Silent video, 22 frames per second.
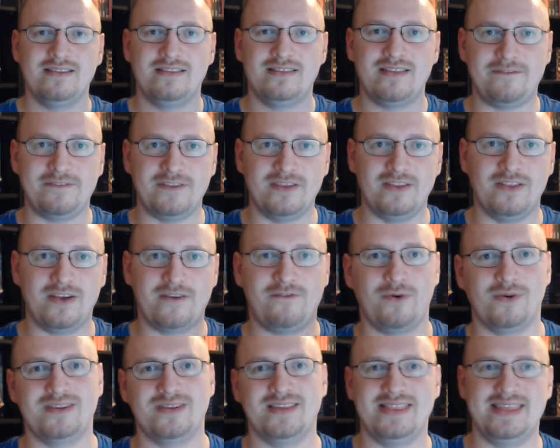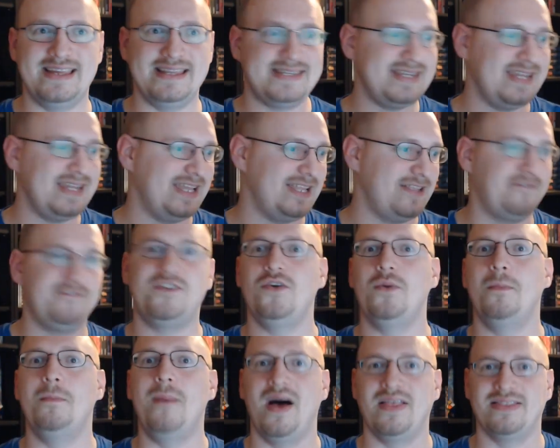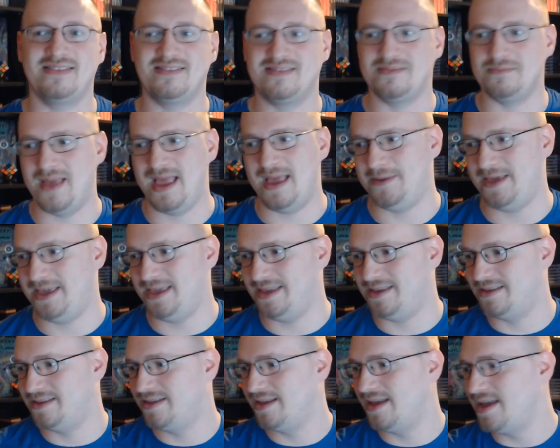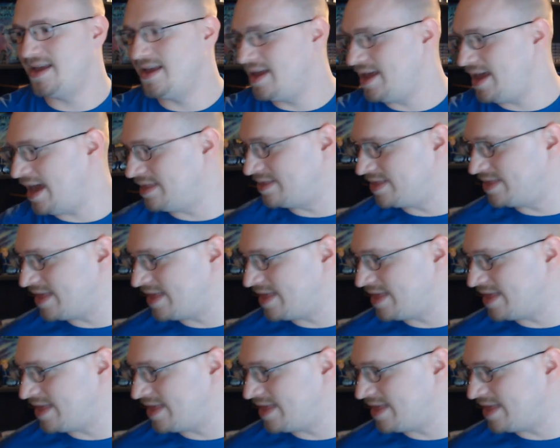definitely look forward to this in a few months, maybe. And